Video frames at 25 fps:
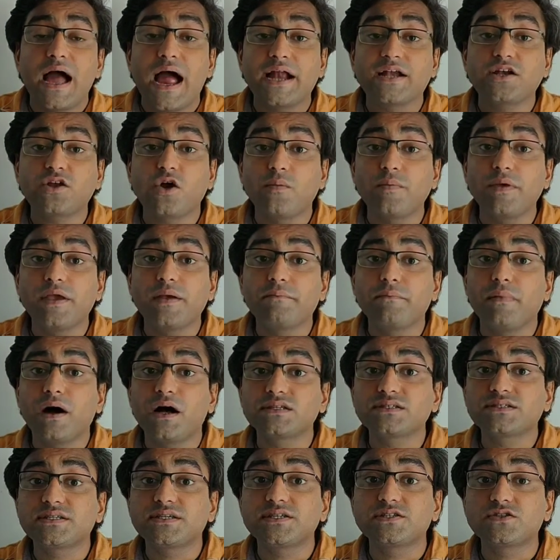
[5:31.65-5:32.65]
atomic
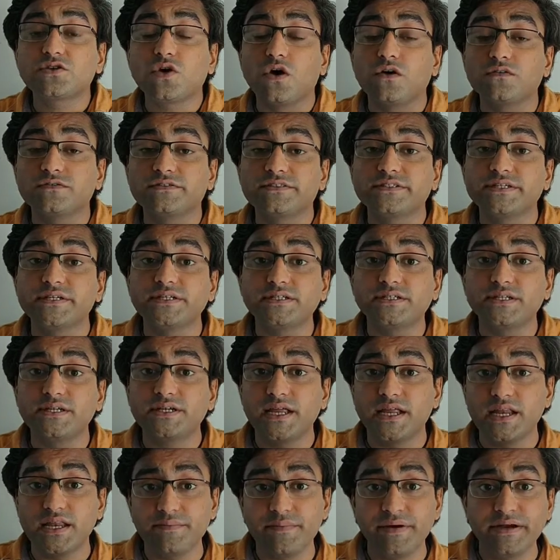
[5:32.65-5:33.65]
masses of
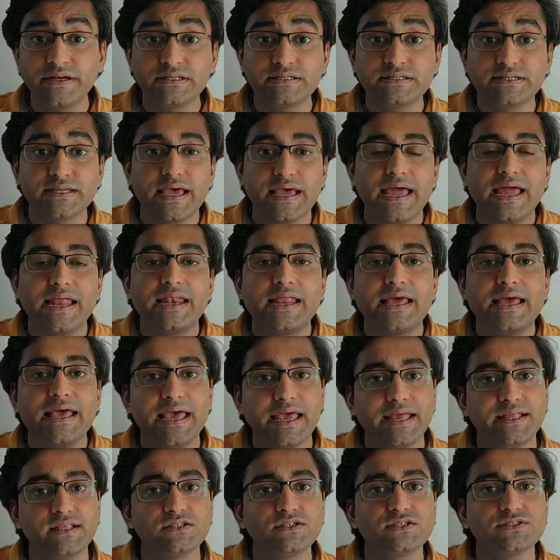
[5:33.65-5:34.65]
certain elements and
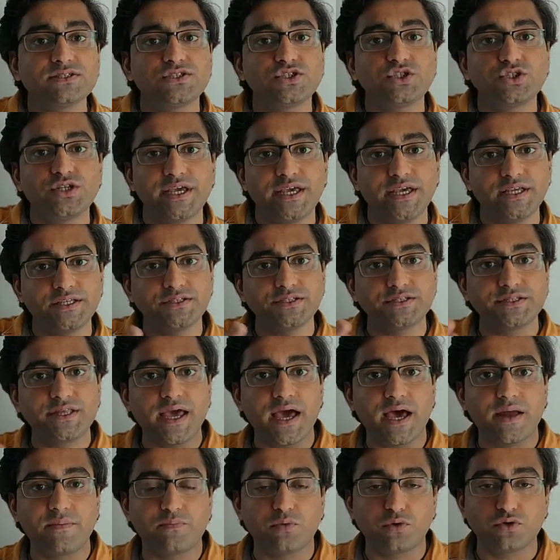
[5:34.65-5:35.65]
hence change
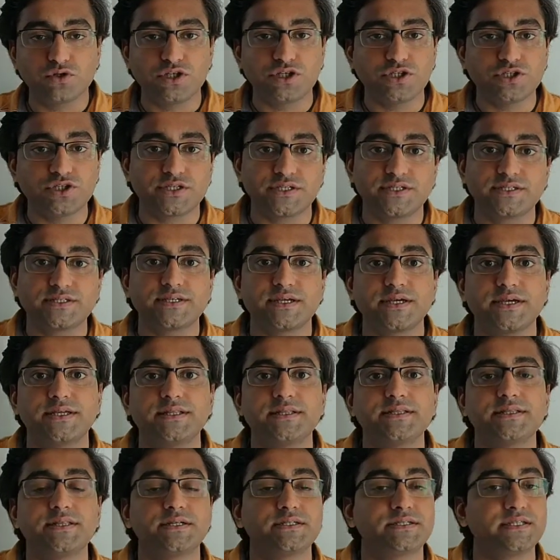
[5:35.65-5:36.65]
their positions
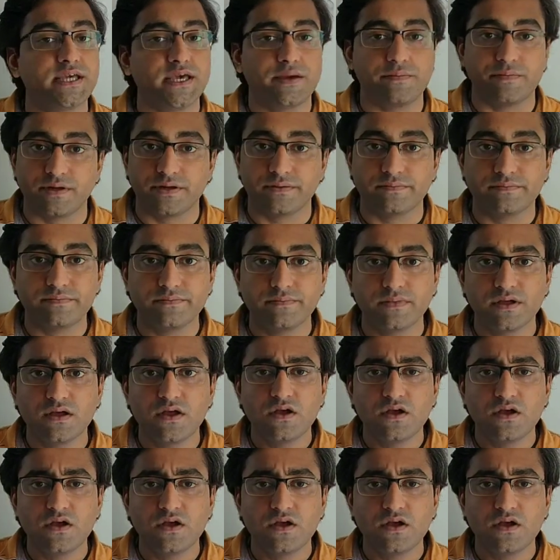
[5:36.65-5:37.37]
in the table.